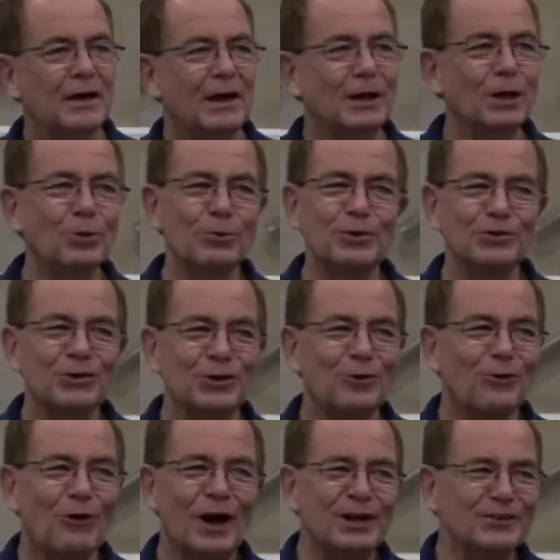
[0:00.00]
And it was a
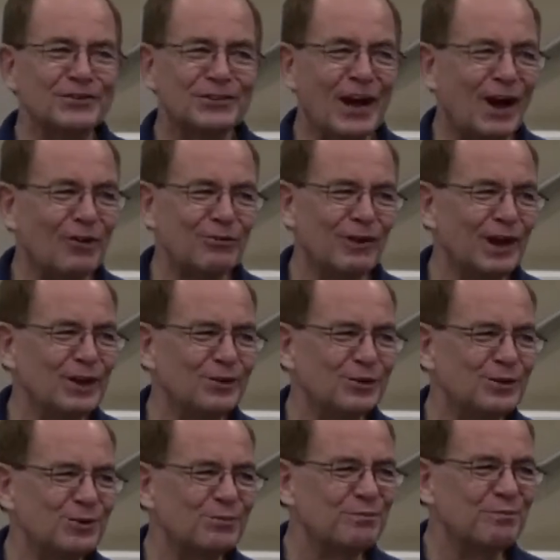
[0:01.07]
great salvation.